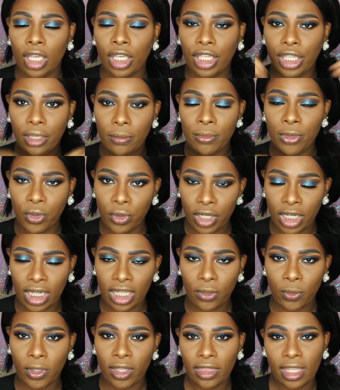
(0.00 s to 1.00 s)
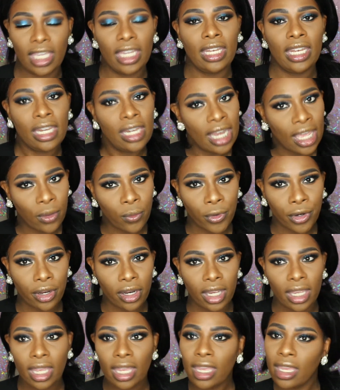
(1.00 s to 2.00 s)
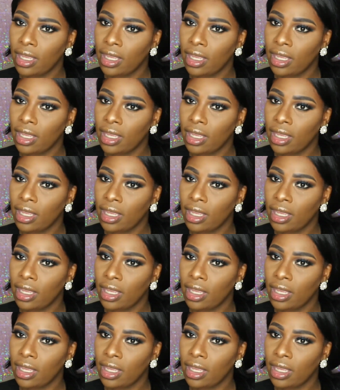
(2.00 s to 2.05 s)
community within the network